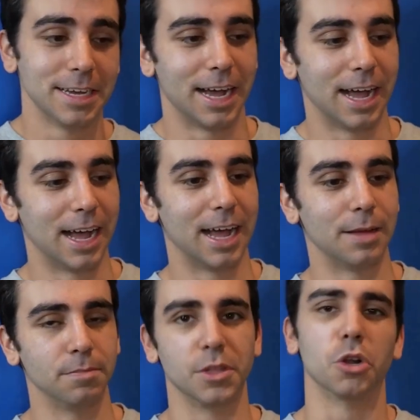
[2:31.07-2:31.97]

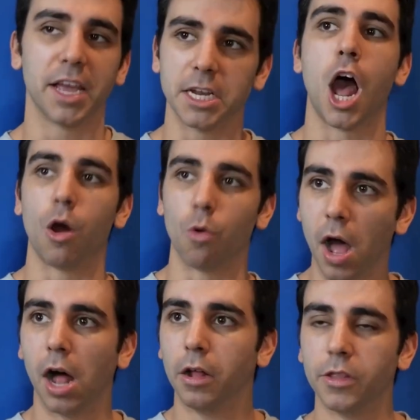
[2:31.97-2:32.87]
They're like, not
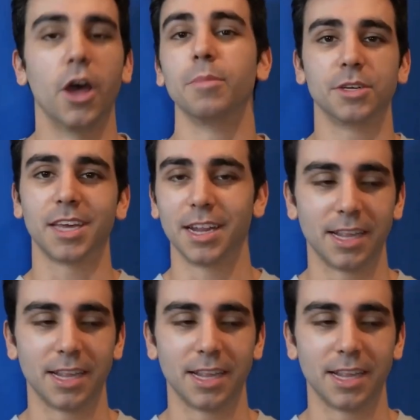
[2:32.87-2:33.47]
well. No, I'm just kidding.